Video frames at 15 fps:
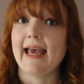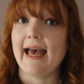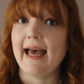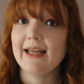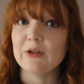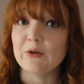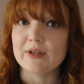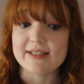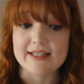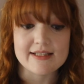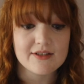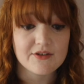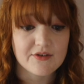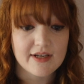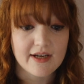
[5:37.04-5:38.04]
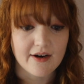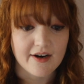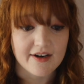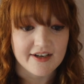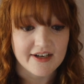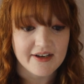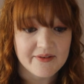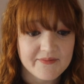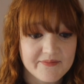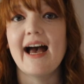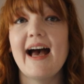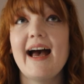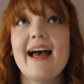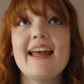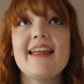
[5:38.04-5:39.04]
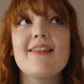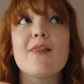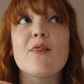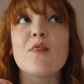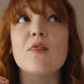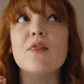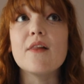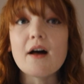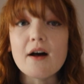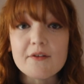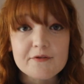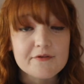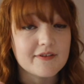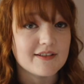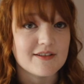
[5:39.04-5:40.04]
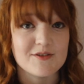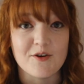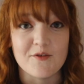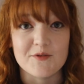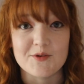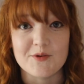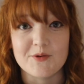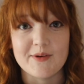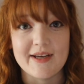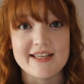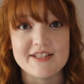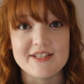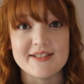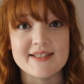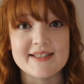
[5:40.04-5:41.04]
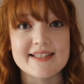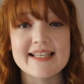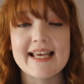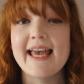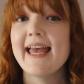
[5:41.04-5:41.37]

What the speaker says: Cannot disagree harder. I love philosophical questions.